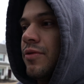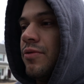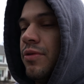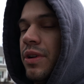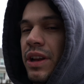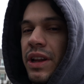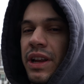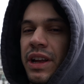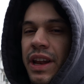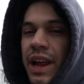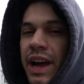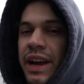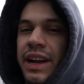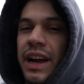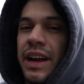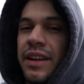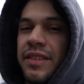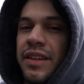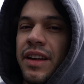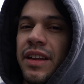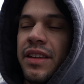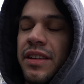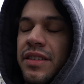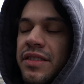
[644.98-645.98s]
Really, like I
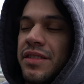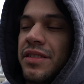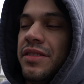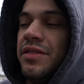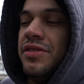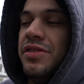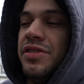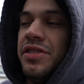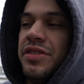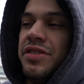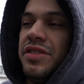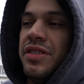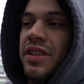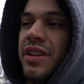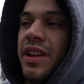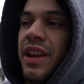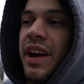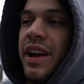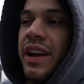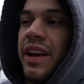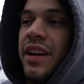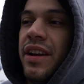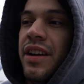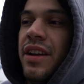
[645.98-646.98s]
said, this is just to
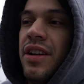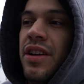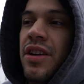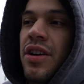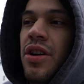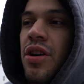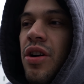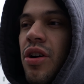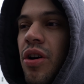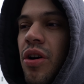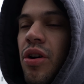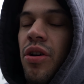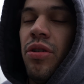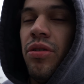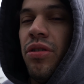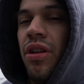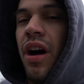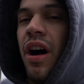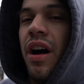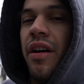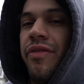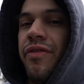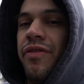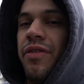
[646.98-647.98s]
like hold
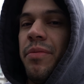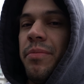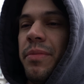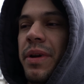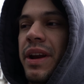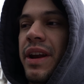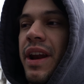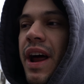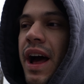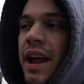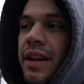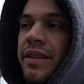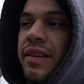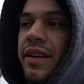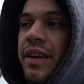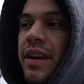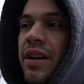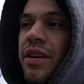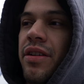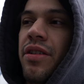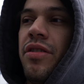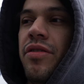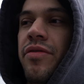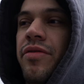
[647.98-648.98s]
off for me not to
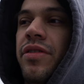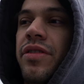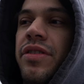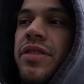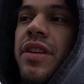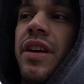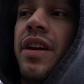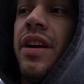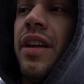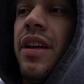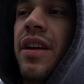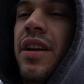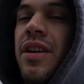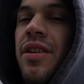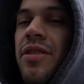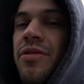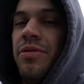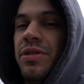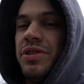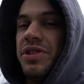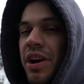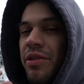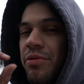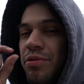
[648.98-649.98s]
get overs yet,
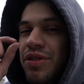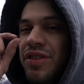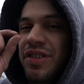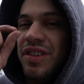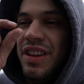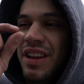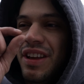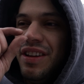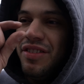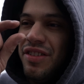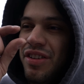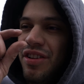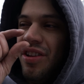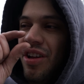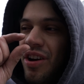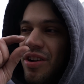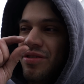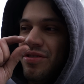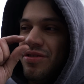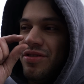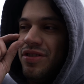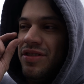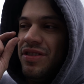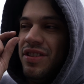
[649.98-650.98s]
which I was this
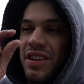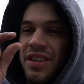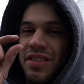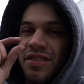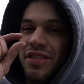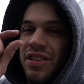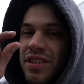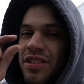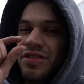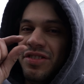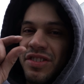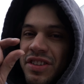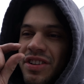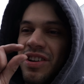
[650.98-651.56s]
close to